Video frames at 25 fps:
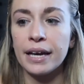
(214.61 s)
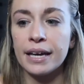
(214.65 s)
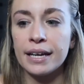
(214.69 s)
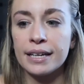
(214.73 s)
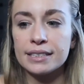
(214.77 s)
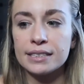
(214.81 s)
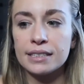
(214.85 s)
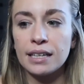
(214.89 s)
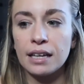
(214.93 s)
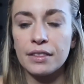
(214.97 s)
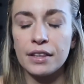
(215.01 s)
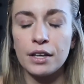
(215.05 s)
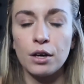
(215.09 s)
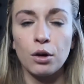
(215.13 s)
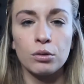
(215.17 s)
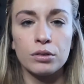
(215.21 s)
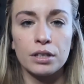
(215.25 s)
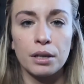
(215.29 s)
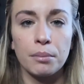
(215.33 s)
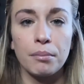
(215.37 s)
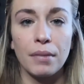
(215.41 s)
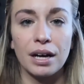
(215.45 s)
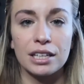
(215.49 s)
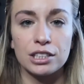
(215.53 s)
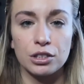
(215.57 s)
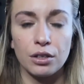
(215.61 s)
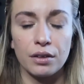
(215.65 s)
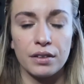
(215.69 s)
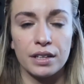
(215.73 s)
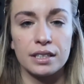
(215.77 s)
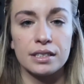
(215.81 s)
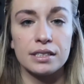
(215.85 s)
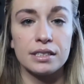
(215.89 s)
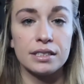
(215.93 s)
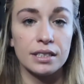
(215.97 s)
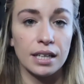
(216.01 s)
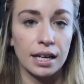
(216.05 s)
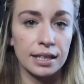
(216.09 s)
it is not the only muscle
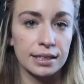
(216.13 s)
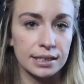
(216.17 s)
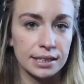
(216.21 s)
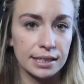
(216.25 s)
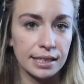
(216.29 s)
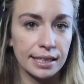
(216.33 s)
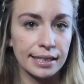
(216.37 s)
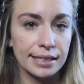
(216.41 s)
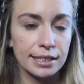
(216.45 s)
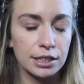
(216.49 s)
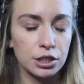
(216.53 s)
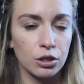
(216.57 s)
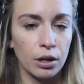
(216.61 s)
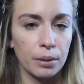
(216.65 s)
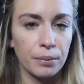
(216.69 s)
that does this,